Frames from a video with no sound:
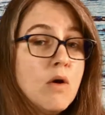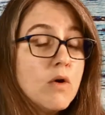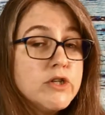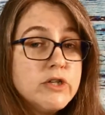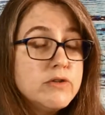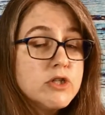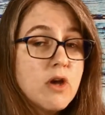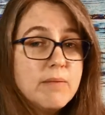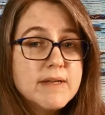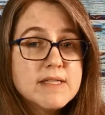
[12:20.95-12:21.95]
Or do you
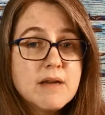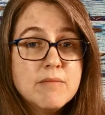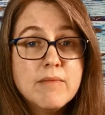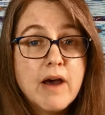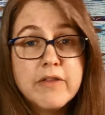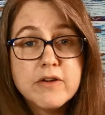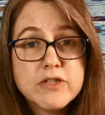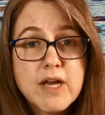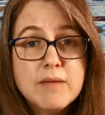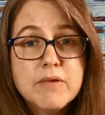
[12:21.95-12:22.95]
shop at some
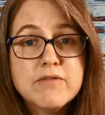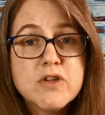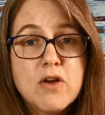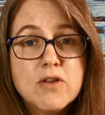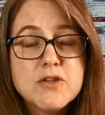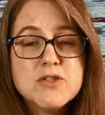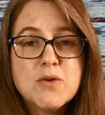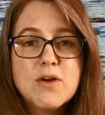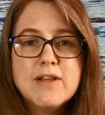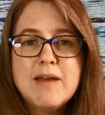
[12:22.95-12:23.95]
other type of dollar
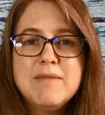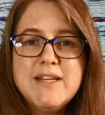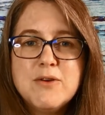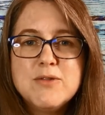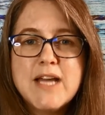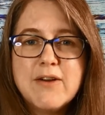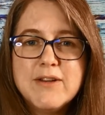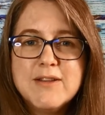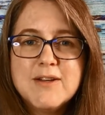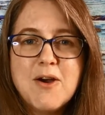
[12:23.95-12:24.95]
store? Let me know
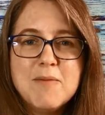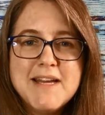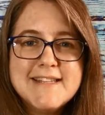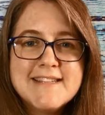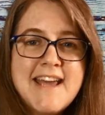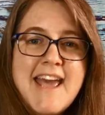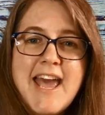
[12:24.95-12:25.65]
down in the comments.